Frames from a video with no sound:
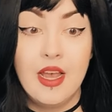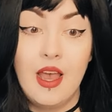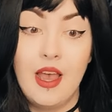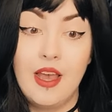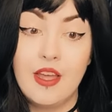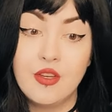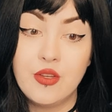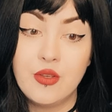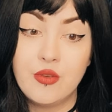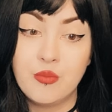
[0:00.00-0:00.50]

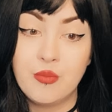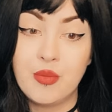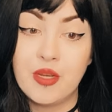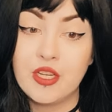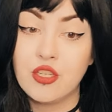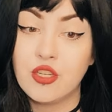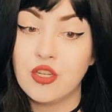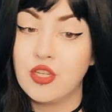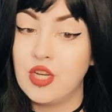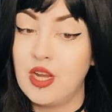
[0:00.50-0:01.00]
and whose
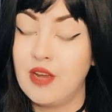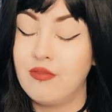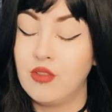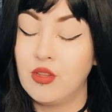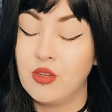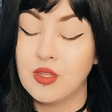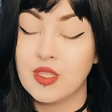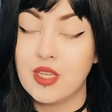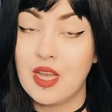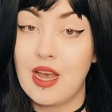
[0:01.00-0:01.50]
picture Jeff
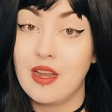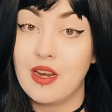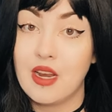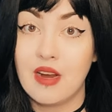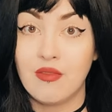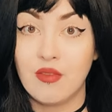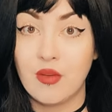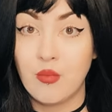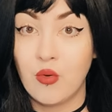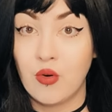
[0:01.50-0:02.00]
looks at
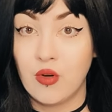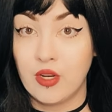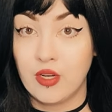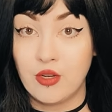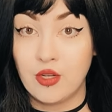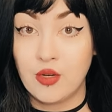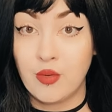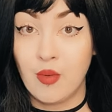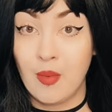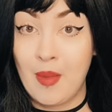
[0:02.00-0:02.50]
every morning
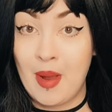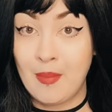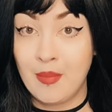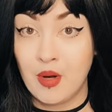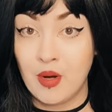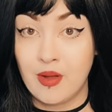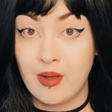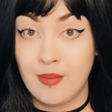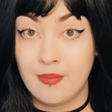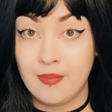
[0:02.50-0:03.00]
to
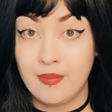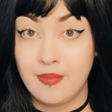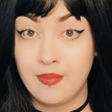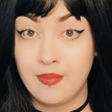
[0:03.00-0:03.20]
remember him.